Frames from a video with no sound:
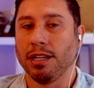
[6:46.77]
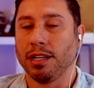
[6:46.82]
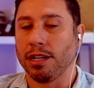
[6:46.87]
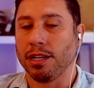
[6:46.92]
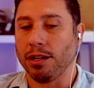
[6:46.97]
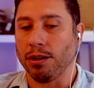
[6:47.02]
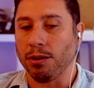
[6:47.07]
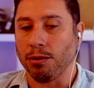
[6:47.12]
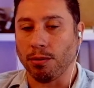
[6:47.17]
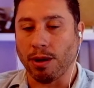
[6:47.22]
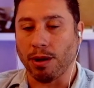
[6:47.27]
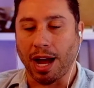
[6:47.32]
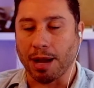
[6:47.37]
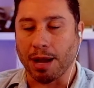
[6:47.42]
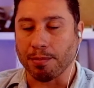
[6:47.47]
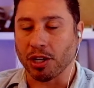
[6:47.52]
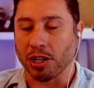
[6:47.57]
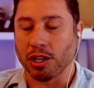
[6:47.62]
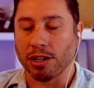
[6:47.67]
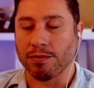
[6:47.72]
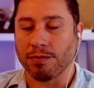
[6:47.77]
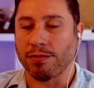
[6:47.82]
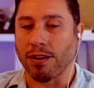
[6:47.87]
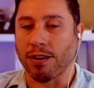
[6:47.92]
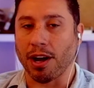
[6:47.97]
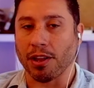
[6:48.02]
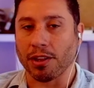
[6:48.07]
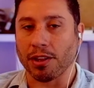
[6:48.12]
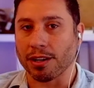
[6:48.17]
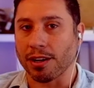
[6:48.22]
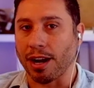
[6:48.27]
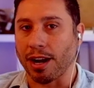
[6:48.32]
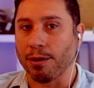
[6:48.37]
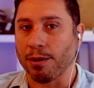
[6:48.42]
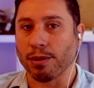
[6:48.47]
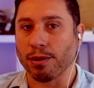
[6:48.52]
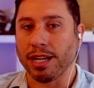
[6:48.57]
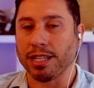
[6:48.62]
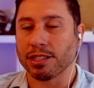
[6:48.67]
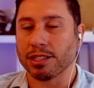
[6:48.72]
you know, I'm a good father, I
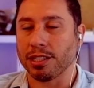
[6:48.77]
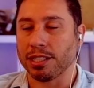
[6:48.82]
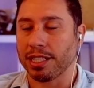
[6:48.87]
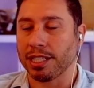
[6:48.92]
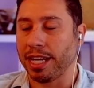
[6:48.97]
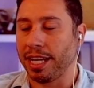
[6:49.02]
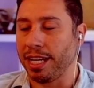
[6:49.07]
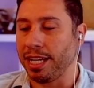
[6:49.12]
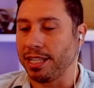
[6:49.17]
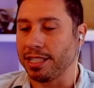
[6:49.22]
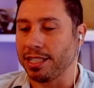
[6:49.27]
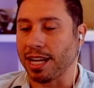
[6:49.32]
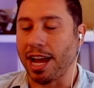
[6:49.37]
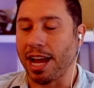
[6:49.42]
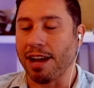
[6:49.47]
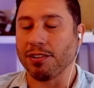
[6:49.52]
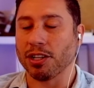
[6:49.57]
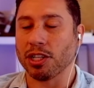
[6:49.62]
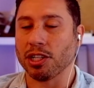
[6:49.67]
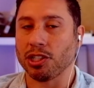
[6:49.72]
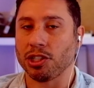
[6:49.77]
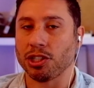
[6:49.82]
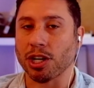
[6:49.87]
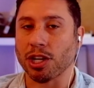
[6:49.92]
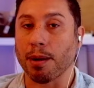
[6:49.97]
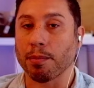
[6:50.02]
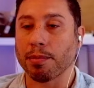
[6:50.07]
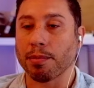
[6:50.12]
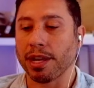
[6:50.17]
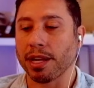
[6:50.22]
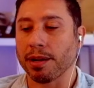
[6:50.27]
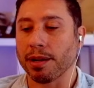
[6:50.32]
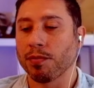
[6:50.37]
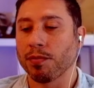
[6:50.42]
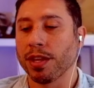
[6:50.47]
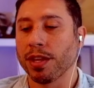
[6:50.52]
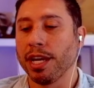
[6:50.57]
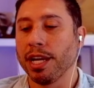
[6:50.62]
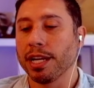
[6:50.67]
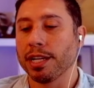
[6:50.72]
raise good kids, I have a good job thing.
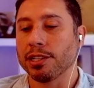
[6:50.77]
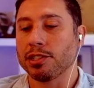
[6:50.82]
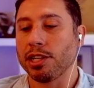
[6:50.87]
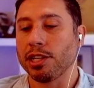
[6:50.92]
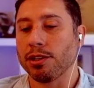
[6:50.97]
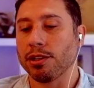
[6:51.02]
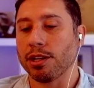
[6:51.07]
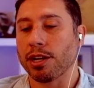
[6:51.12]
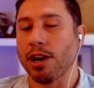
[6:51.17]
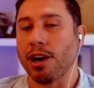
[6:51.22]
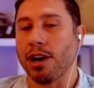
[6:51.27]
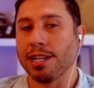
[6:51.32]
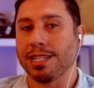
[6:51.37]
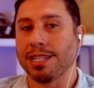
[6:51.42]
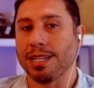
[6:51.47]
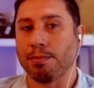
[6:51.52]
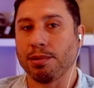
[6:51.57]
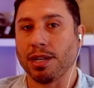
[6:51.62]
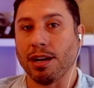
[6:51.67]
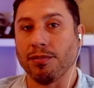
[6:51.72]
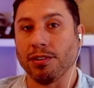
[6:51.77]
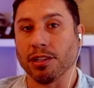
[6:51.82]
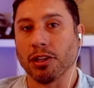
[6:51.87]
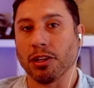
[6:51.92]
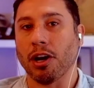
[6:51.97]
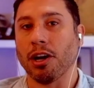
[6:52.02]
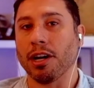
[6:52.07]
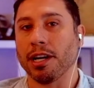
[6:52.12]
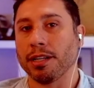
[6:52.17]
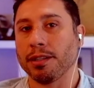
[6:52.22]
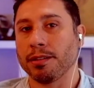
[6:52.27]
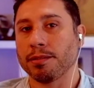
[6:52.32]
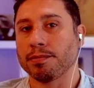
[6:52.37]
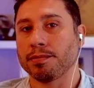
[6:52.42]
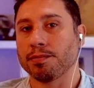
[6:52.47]
Consider the concept of a lawn.